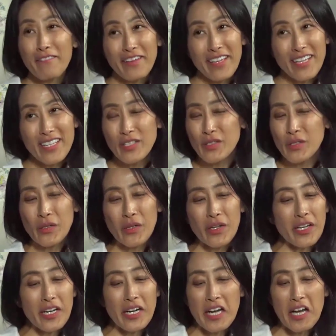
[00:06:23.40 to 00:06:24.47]
office yeah,
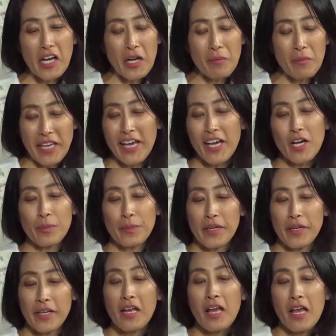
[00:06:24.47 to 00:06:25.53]
or yeah. Um, yeah.
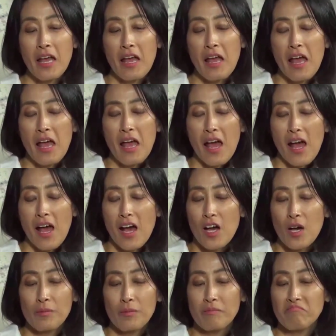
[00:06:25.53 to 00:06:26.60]
But
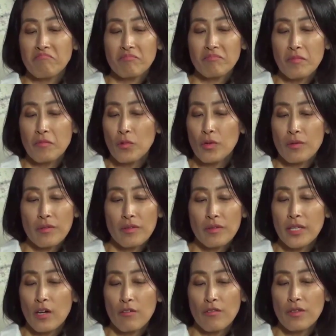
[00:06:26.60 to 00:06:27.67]
um,
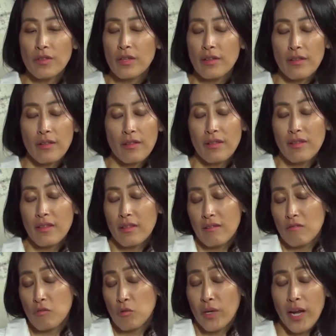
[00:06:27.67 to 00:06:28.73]
you know, the, the
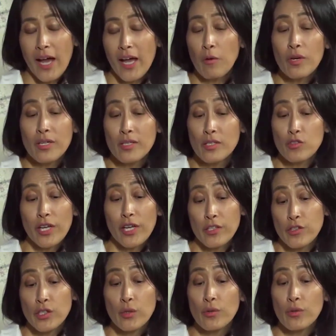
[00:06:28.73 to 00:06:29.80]
what I was
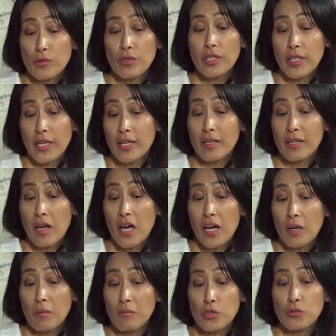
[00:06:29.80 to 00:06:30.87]
trained to do was really
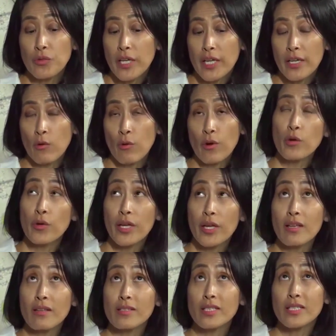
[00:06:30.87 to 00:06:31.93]
um, to read North
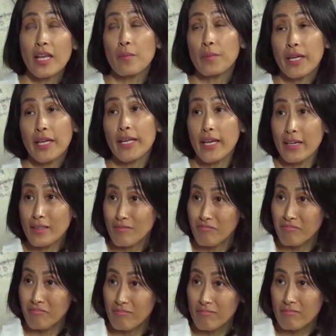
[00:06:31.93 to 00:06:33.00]
Korean state
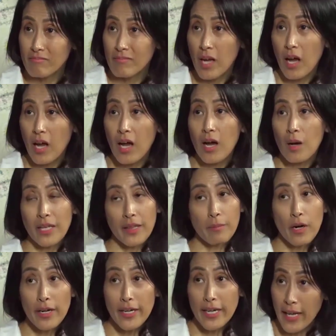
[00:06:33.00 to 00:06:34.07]
media, cool.
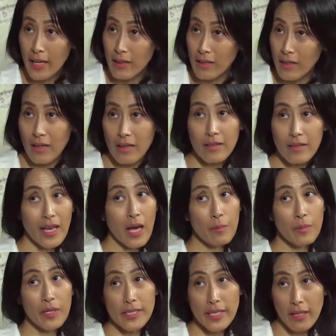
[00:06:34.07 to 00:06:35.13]
like the Party Daily, the
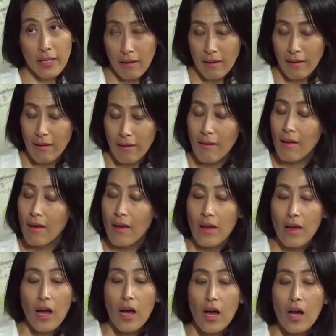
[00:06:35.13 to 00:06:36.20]
Cabinet Daily.
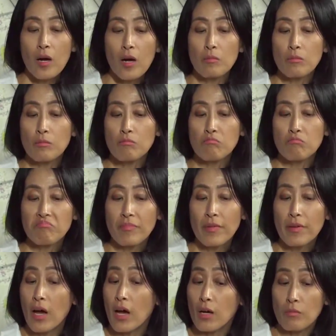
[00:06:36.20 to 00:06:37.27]
Um,
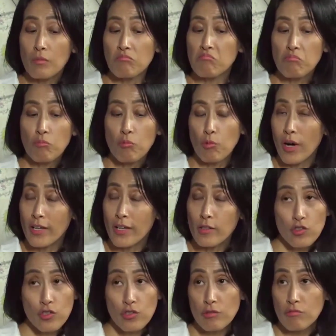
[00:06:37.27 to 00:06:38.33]
um,
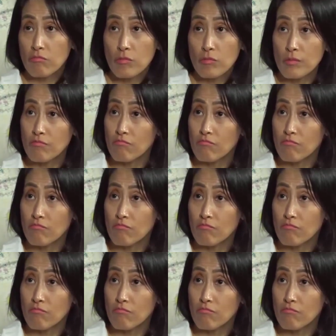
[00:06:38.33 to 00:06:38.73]
watch